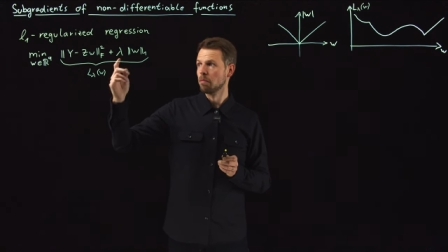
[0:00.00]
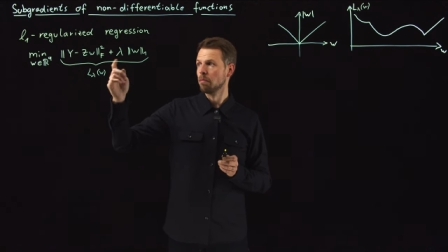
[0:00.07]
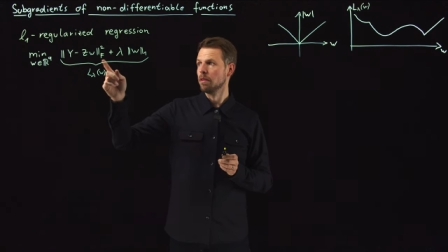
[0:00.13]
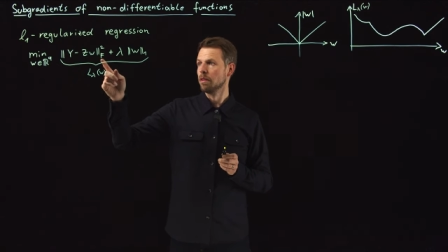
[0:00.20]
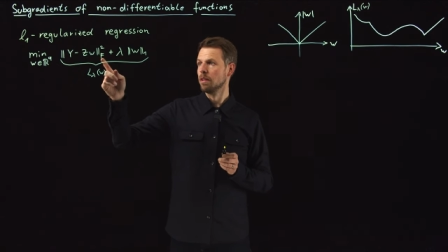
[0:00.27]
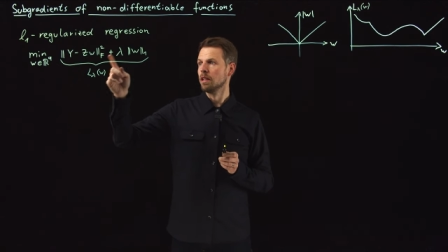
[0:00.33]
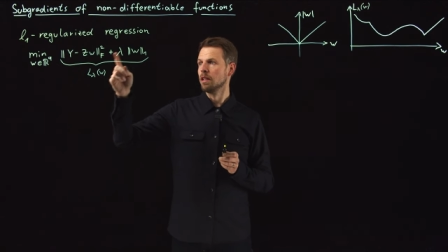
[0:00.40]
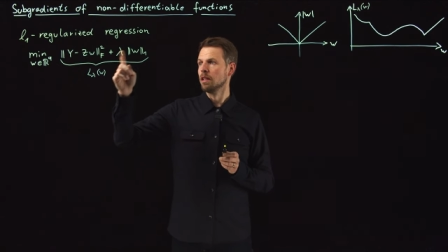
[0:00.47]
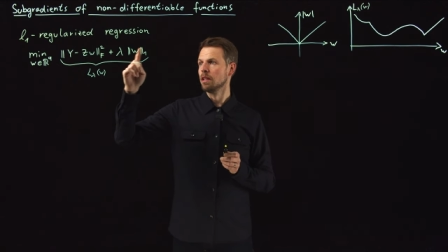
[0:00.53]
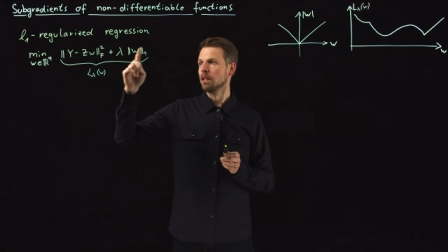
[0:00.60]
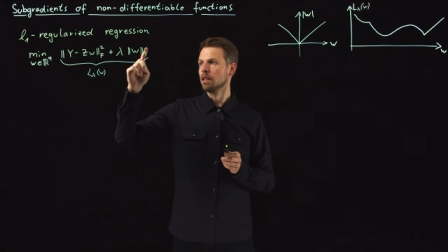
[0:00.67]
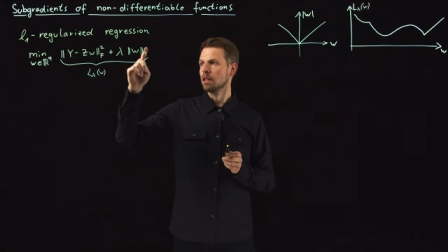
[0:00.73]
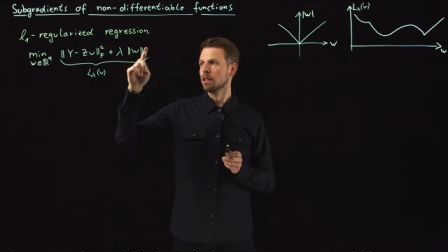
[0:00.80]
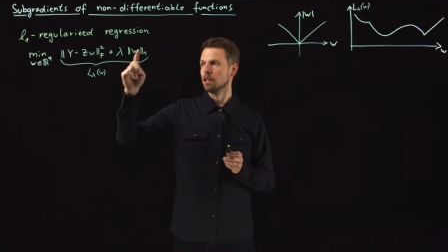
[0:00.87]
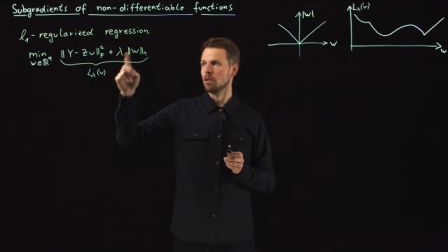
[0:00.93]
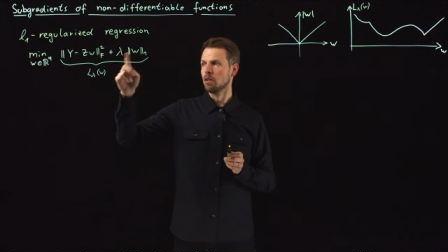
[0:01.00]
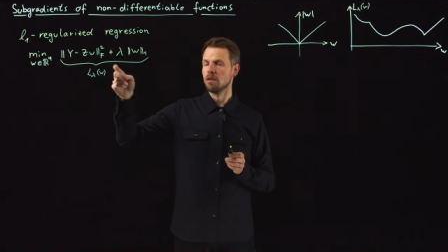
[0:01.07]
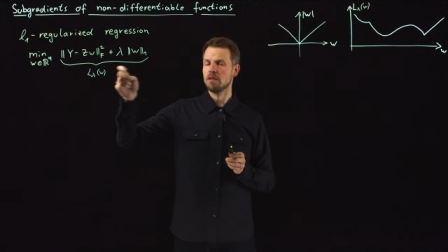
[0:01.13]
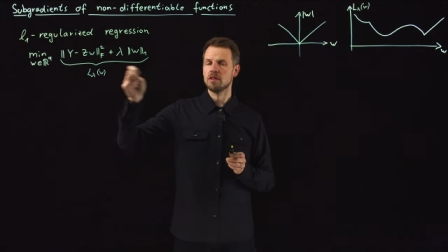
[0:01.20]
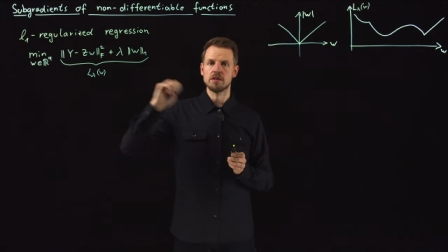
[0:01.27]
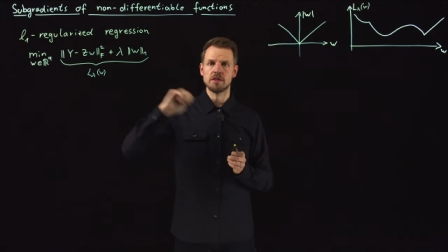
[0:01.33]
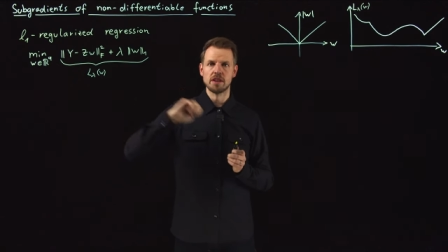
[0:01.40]
the
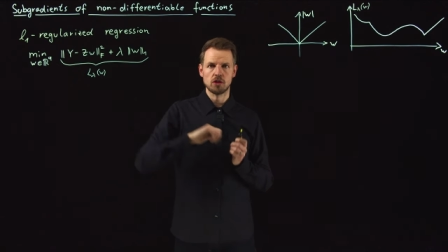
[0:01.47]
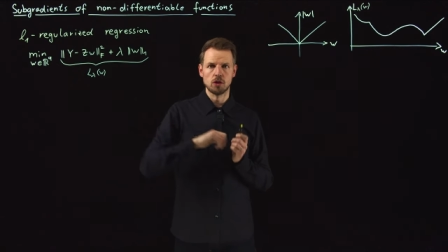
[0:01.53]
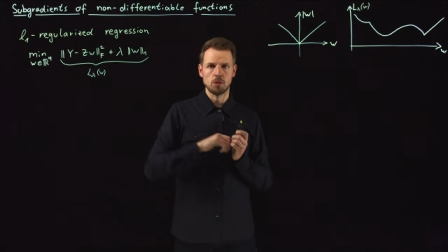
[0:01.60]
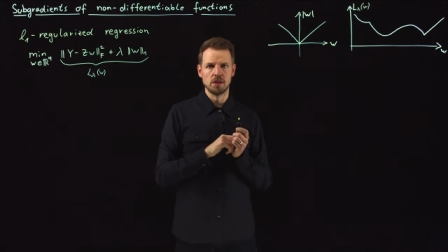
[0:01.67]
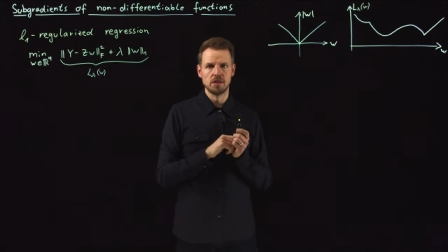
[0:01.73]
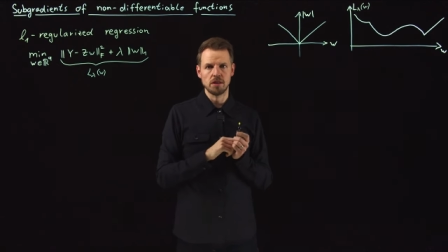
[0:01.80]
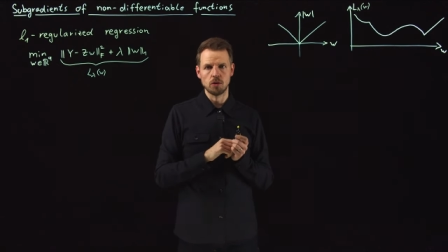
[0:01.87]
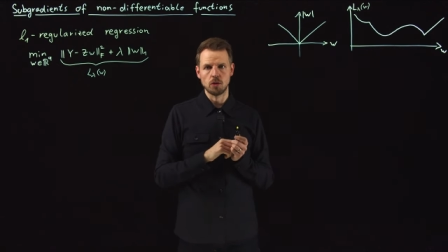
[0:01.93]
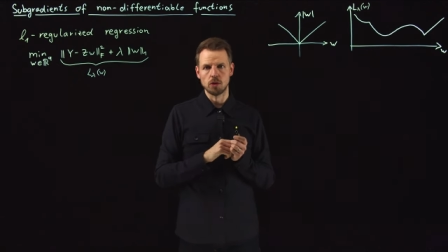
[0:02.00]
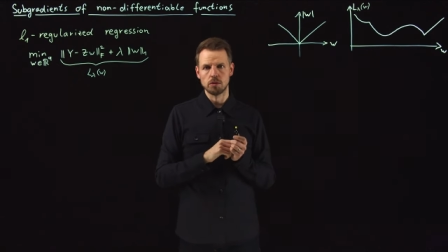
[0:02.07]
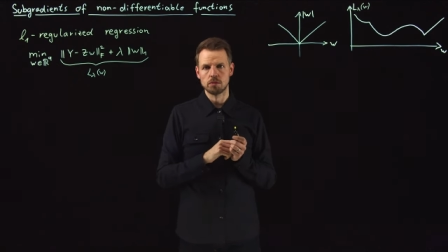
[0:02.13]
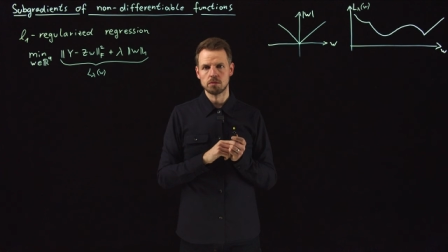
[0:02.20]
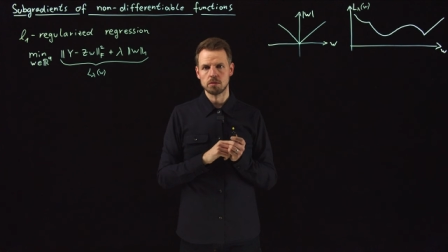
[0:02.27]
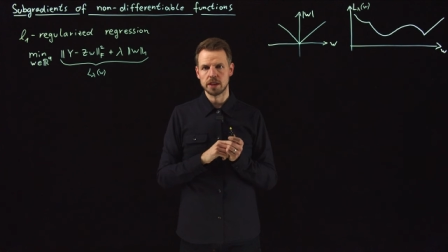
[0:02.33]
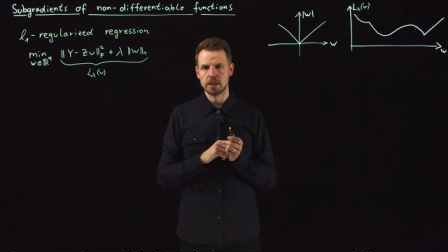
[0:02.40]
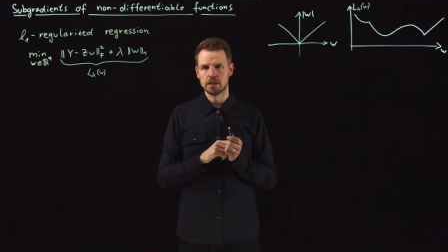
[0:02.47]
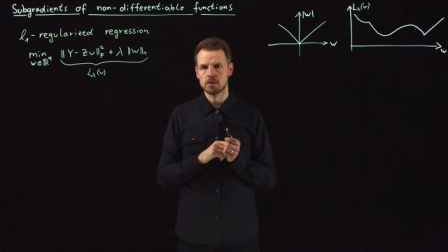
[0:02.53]
derivative has to be zero, right?